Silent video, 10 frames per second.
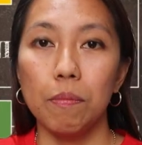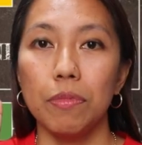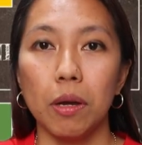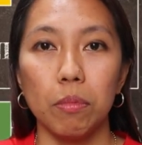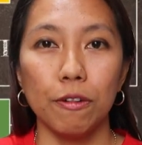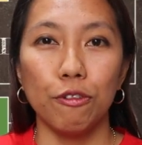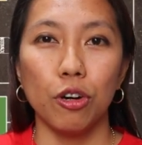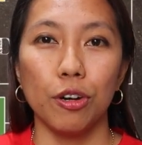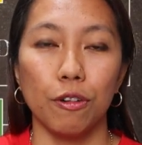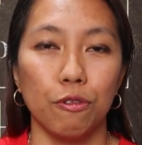Number
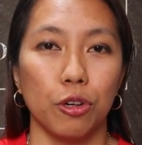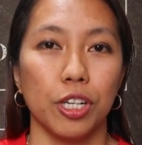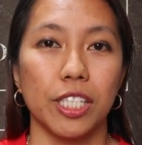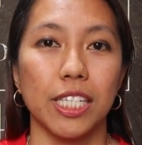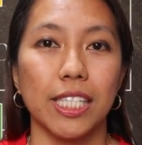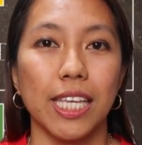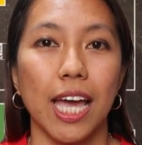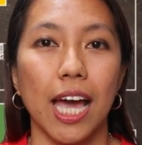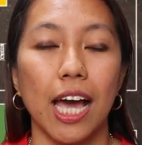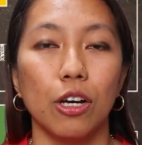four, of course, is
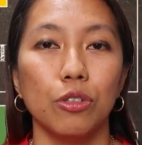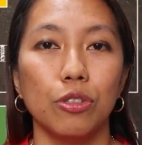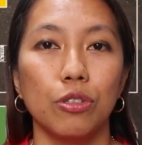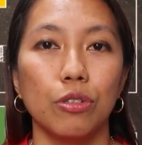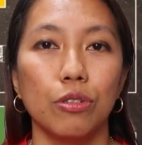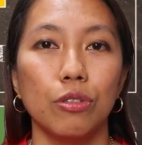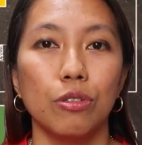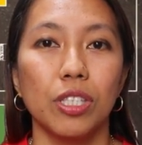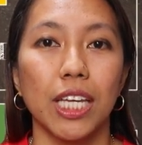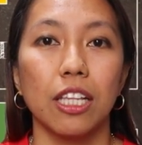how to
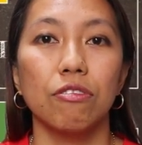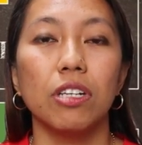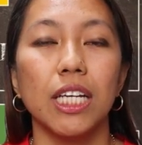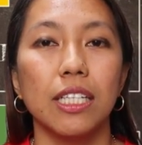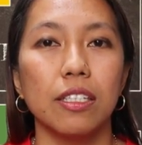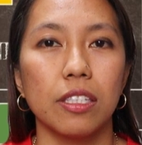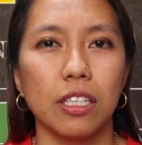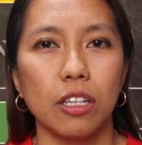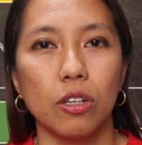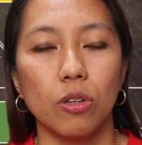set
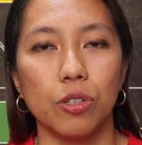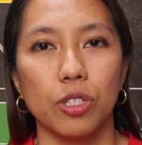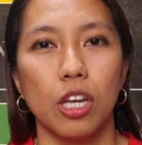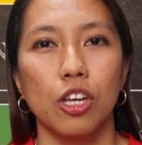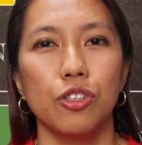realistic goals.